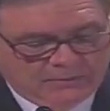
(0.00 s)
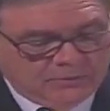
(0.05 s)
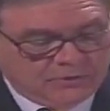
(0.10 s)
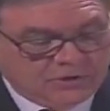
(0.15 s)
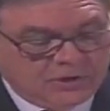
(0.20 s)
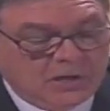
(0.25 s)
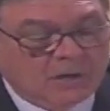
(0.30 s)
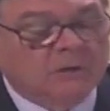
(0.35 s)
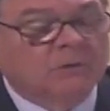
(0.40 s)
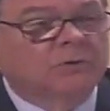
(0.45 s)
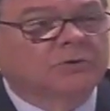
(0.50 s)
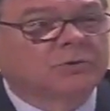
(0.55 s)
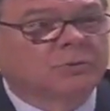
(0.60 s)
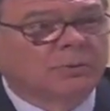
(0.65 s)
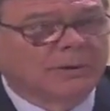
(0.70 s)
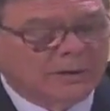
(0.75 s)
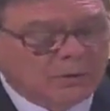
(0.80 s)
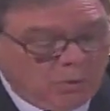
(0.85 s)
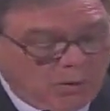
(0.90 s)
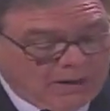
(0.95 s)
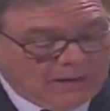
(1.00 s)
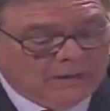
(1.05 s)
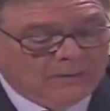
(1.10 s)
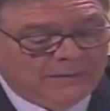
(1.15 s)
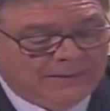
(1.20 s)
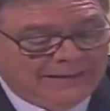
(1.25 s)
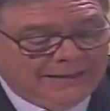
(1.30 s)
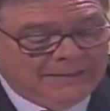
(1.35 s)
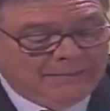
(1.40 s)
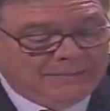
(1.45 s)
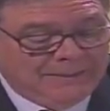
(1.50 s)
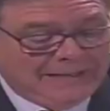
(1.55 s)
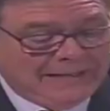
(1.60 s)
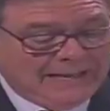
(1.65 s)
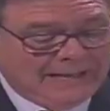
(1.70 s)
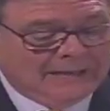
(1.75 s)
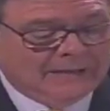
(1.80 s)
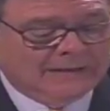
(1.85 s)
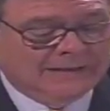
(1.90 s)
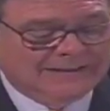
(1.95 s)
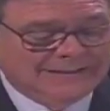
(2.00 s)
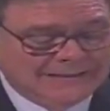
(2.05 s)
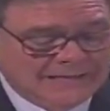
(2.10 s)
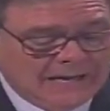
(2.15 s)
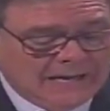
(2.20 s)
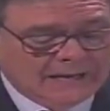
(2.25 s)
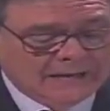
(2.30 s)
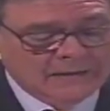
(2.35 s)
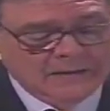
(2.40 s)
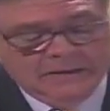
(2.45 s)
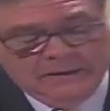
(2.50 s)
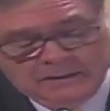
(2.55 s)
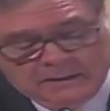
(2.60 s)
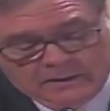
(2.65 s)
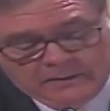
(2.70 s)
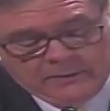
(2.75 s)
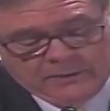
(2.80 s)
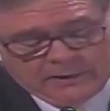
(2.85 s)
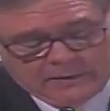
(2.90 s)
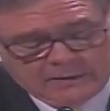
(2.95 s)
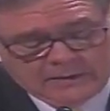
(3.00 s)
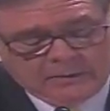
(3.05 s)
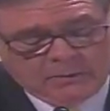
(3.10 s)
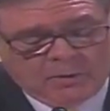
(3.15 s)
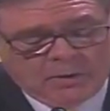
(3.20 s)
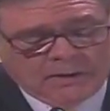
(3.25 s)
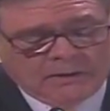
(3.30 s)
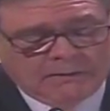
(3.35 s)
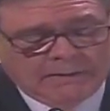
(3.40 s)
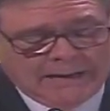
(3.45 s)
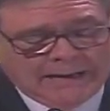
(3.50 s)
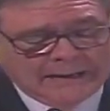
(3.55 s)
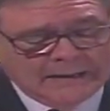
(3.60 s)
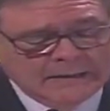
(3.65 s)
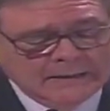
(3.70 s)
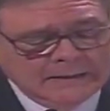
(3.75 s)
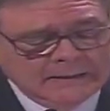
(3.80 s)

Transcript: which Congress required the EPA to conduct under the Clean Water Act,